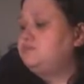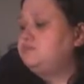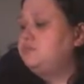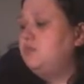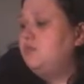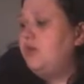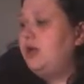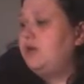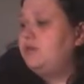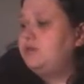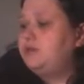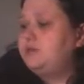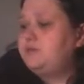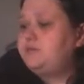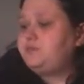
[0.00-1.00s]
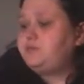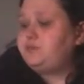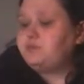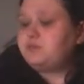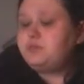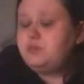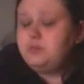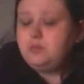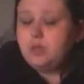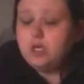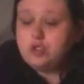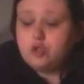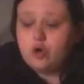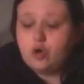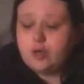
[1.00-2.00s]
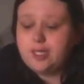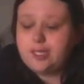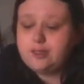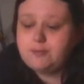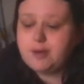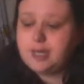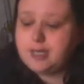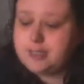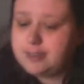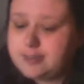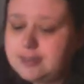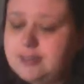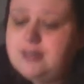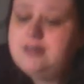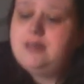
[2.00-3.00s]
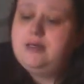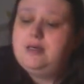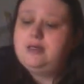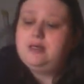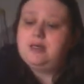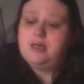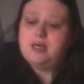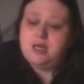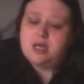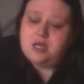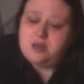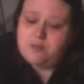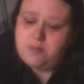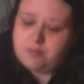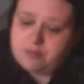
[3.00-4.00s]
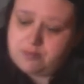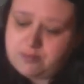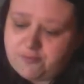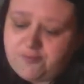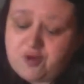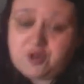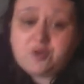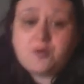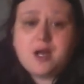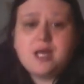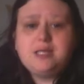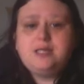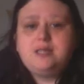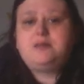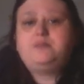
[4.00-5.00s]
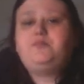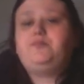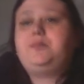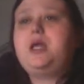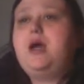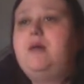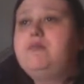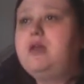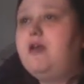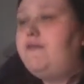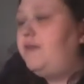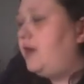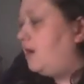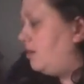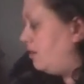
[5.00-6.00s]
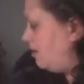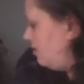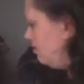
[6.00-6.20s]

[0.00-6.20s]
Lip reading: What else? Toys wise, food wise, I'm giving her.